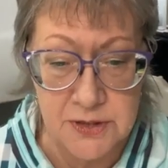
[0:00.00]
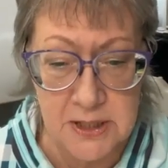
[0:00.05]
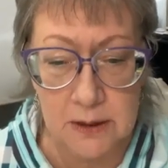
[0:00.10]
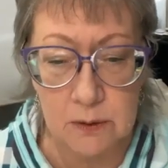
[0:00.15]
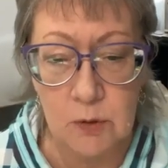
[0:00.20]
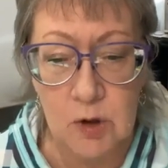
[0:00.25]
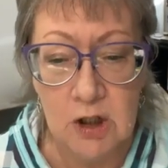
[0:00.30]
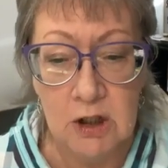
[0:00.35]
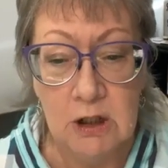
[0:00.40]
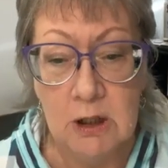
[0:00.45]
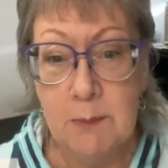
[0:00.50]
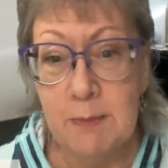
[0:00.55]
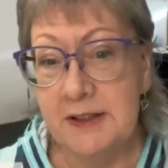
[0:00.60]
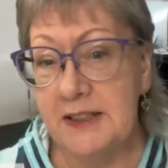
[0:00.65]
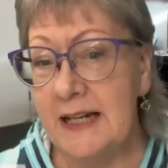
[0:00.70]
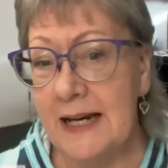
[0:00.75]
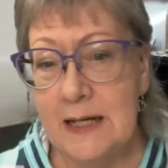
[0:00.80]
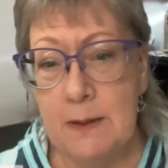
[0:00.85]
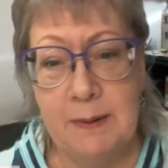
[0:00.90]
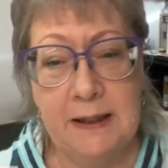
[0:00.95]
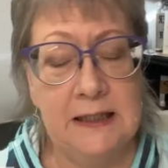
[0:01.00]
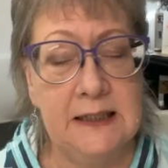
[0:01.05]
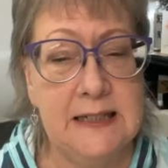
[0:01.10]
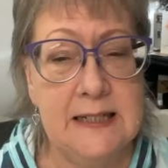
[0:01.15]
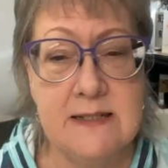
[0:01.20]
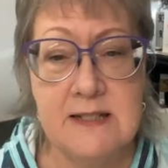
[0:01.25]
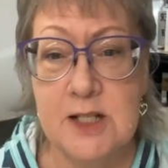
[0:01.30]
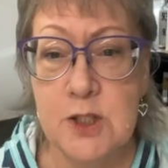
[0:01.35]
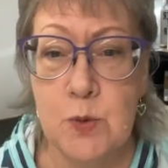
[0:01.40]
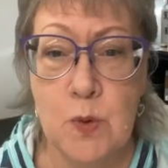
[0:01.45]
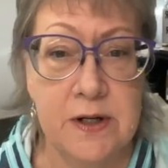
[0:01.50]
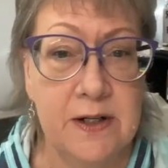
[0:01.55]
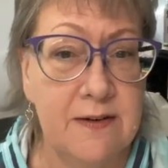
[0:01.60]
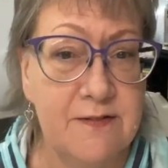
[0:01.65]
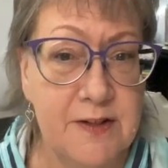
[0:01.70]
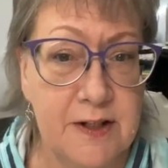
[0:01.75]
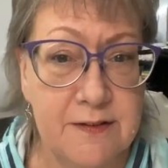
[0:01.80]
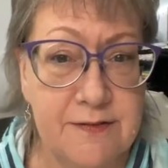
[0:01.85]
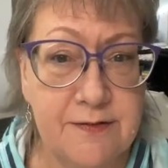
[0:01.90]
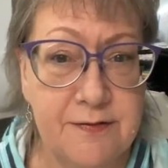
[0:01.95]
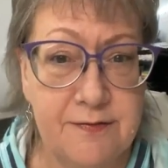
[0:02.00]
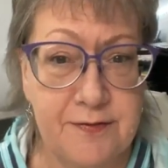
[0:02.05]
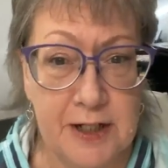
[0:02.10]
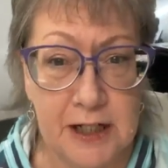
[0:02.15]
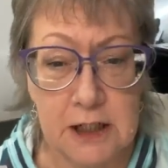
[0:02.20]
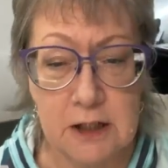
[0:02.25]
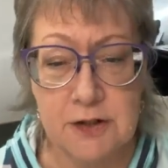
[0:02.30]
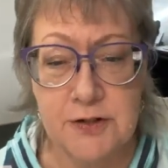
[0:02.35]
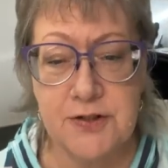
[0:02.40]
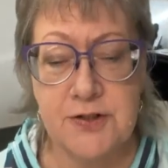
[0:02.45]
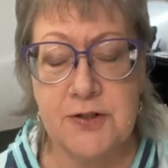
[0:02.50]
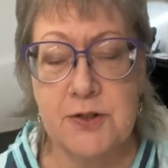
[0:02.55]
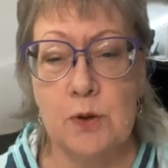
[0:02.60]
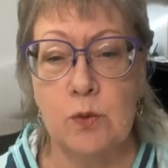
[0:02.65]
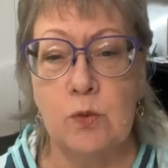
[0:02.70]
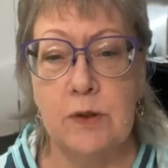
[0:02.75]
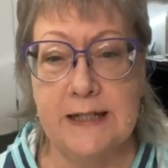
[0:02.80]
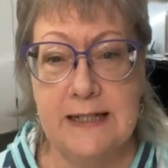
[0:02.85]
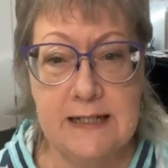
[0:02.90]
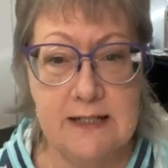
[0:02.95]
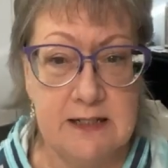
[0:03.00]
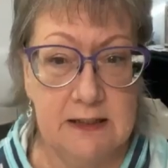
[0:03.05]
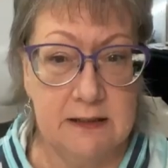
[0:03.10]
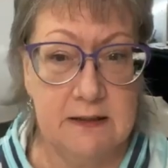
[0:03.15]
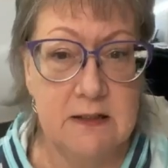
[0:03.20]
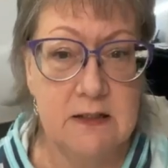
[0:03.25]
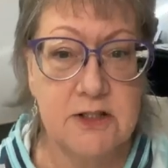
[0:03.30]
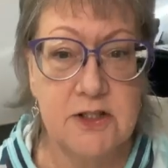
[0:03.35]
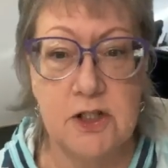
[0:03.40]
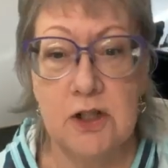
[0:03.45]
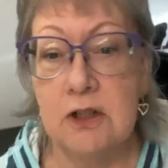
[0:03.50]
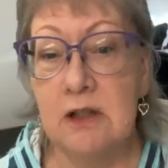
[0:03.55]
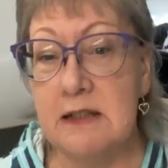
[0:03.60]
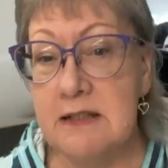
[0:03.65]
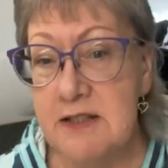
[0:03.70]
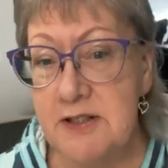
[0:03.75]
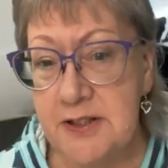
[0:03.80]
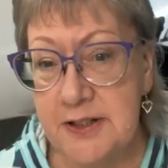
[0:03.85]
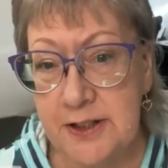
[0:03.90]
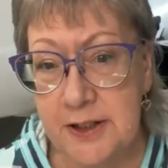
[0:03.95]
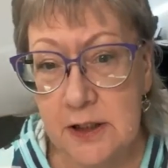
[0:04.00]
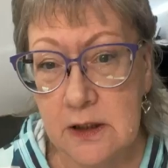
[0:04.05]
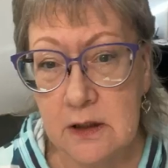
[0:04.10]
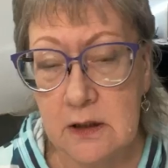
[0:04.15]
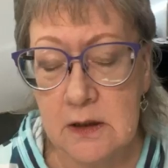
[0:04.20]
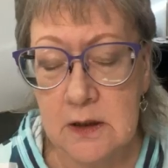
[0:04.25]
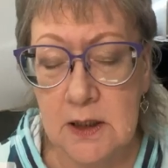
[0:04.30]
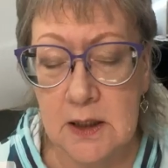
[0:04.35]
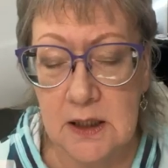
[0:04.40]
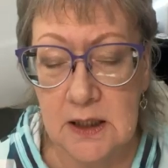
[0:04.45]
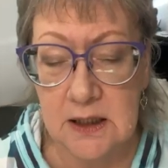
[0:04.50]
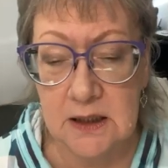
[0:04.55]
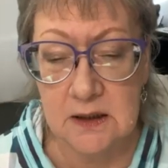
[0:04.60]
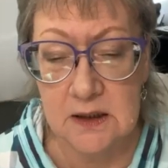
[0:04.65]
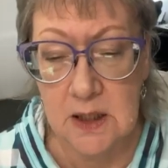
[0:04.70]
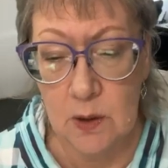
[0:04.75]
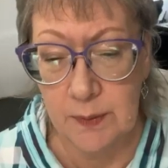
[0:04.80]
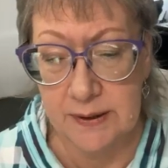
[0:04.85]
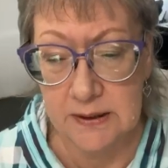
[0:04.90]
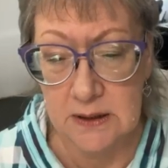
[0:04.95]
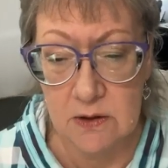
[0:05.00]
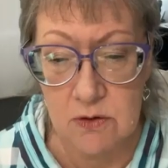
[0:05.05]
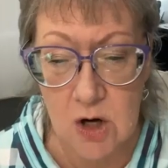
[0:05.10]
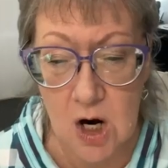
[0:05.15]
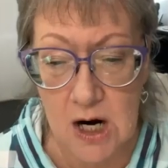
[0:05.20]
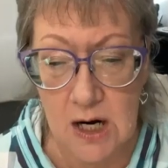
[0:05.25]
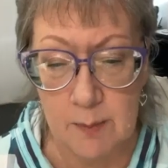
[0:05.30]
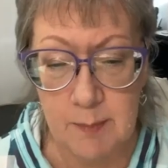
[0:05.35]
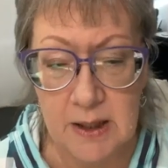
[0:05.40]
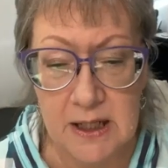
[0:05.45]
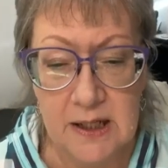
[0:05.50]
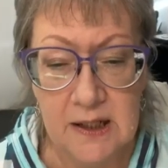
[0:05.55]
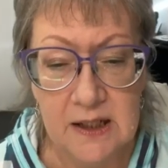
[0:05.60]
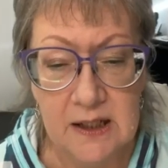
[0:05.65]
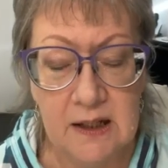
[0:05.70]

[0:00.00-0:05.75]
So, but diabetes is one of the first reasons to consider going low carb.